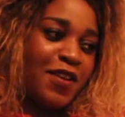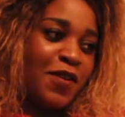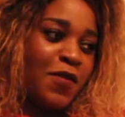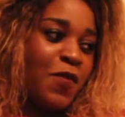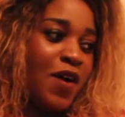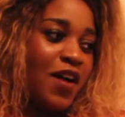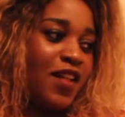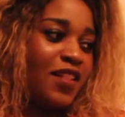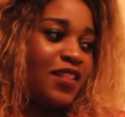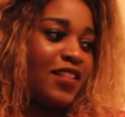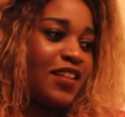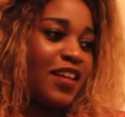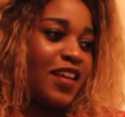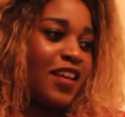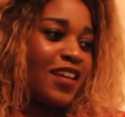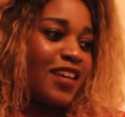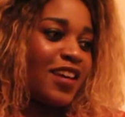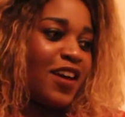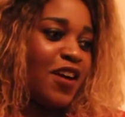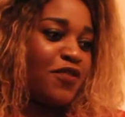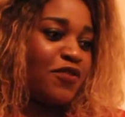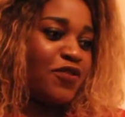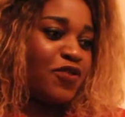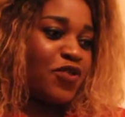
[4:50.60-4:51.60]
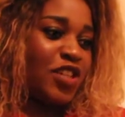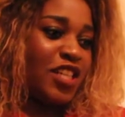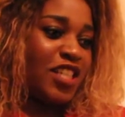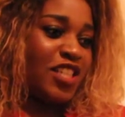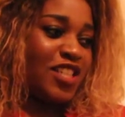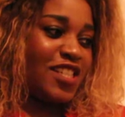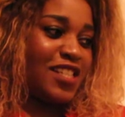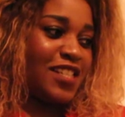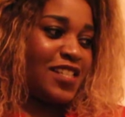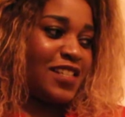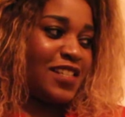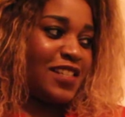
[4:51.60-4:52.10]
Well,
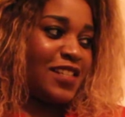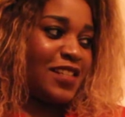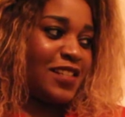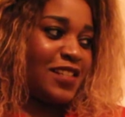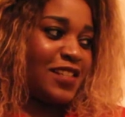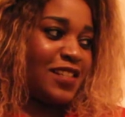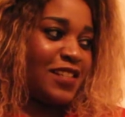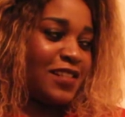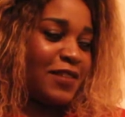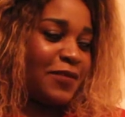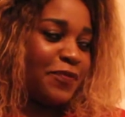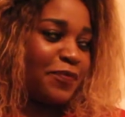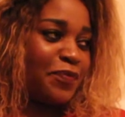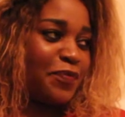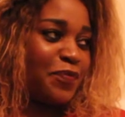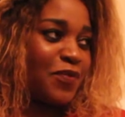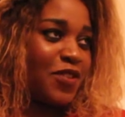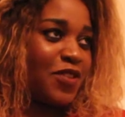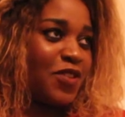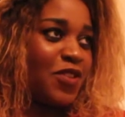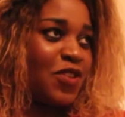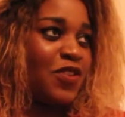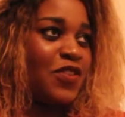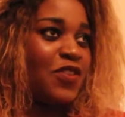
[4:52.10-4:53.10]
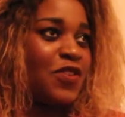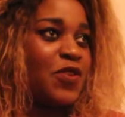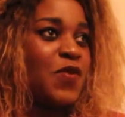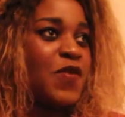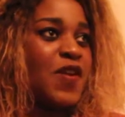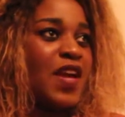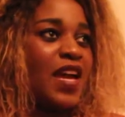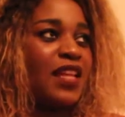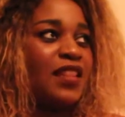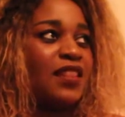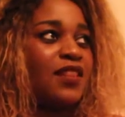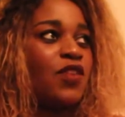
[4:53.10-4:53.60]
coverage is just you
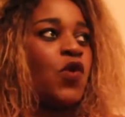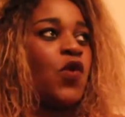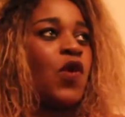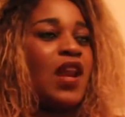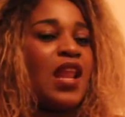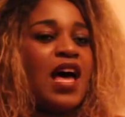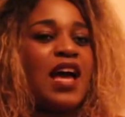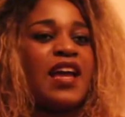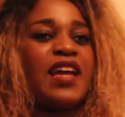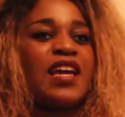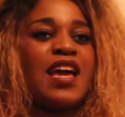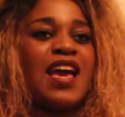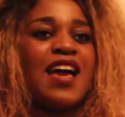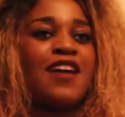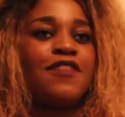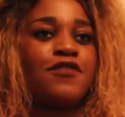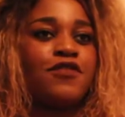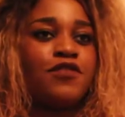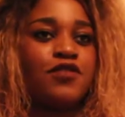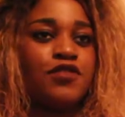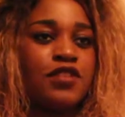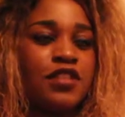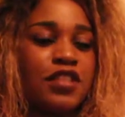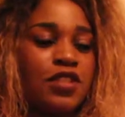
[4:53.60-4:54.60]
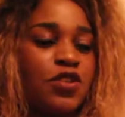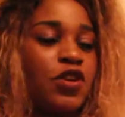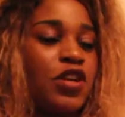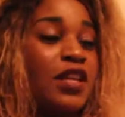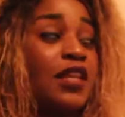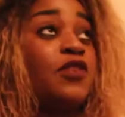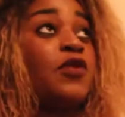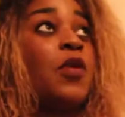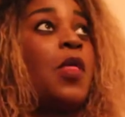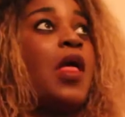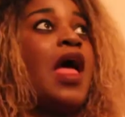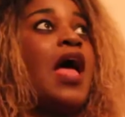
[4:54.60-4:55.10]
get your light coverage.
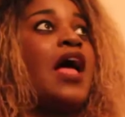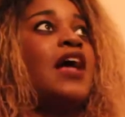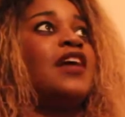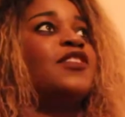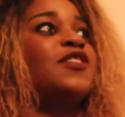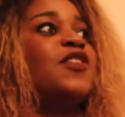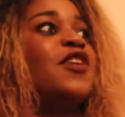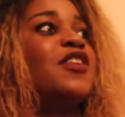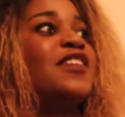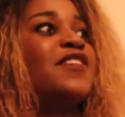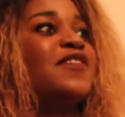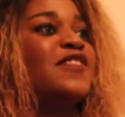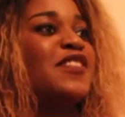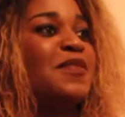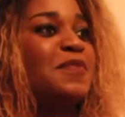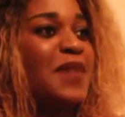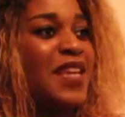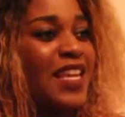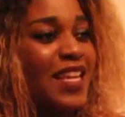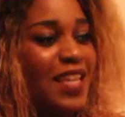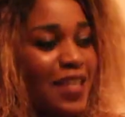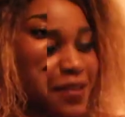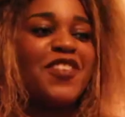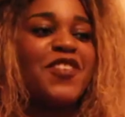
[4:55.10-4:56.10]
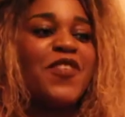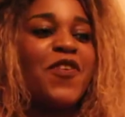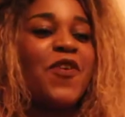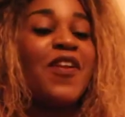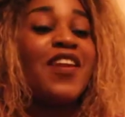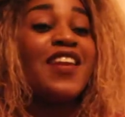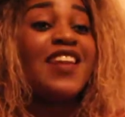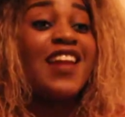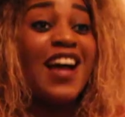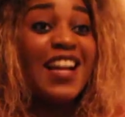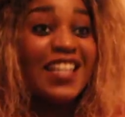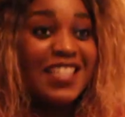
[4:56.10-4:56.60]
Can't even speak. Your
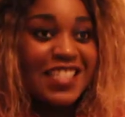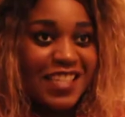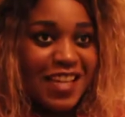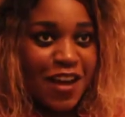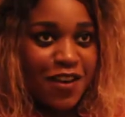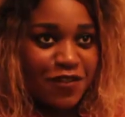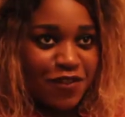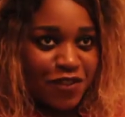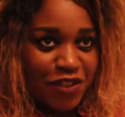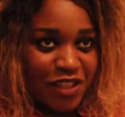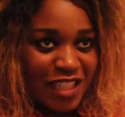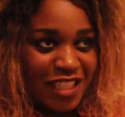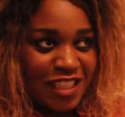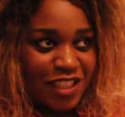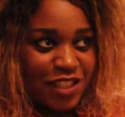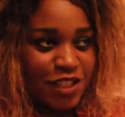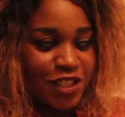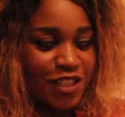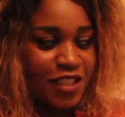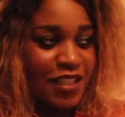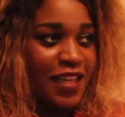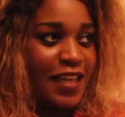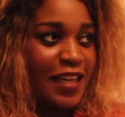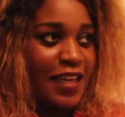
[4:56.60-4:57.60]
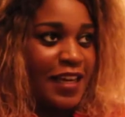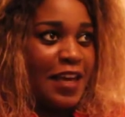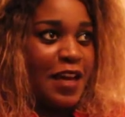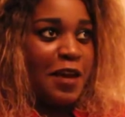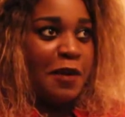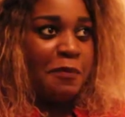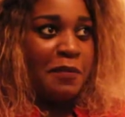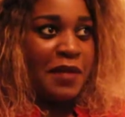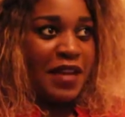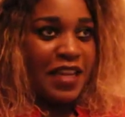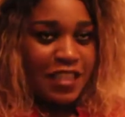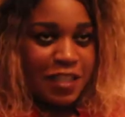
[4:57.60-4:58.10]
light coverage,
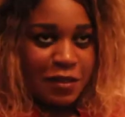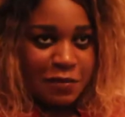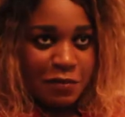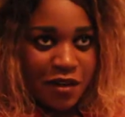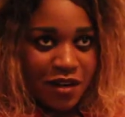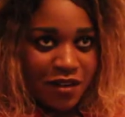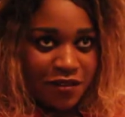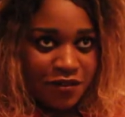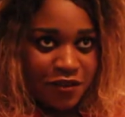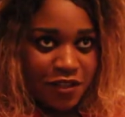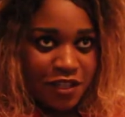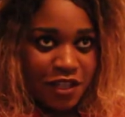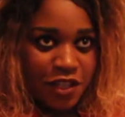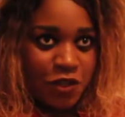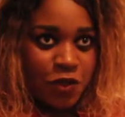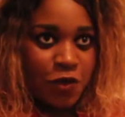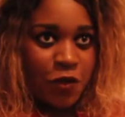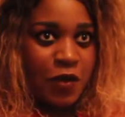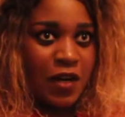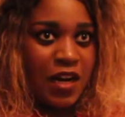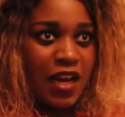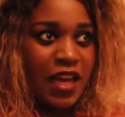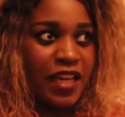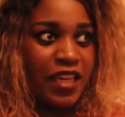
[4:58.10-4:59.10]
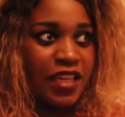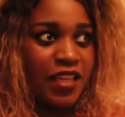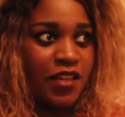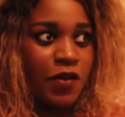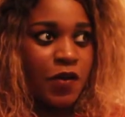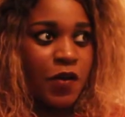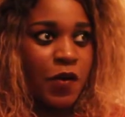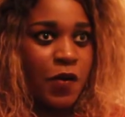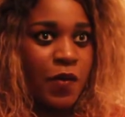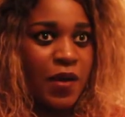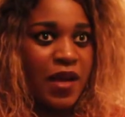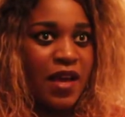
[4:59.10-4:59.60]
medium coverage, or like, you
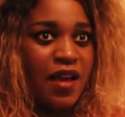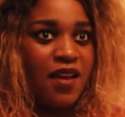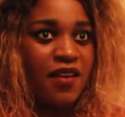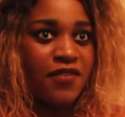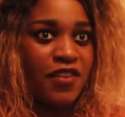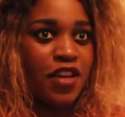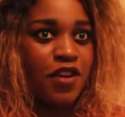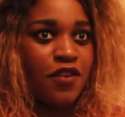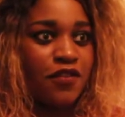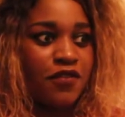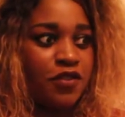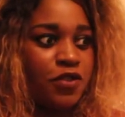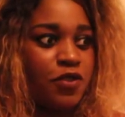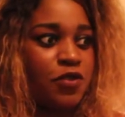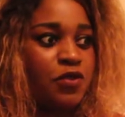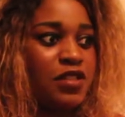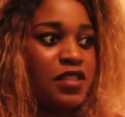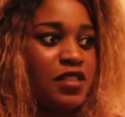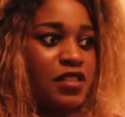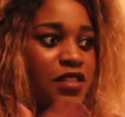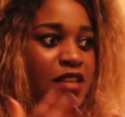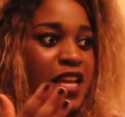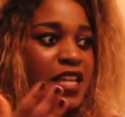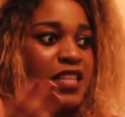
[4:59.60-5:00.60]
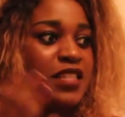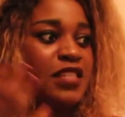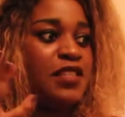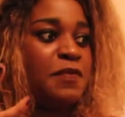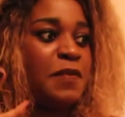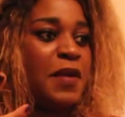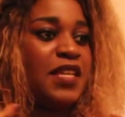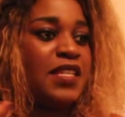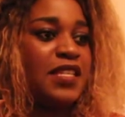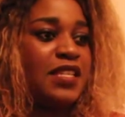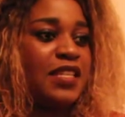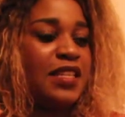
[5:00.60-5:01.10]
know, a heavy coverage. It just
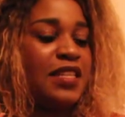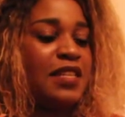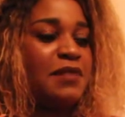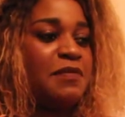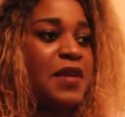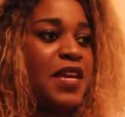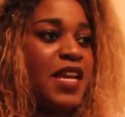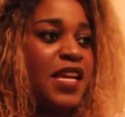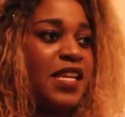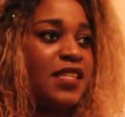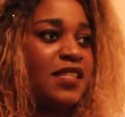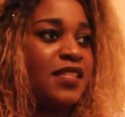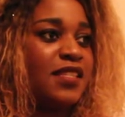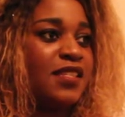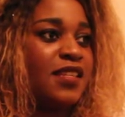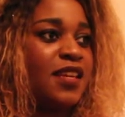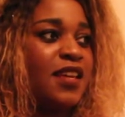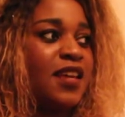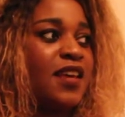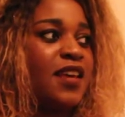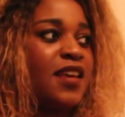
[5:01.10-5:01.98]
basically means.